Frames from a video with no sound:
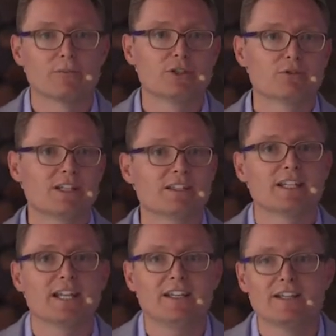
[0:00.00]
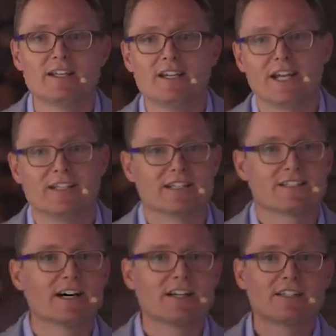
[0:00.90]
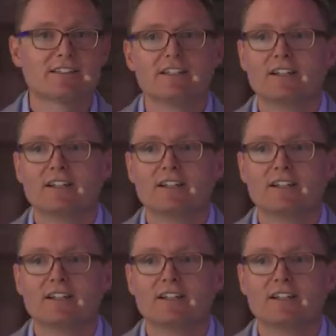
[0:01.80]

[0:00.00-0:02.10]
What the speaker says: during the day, and at night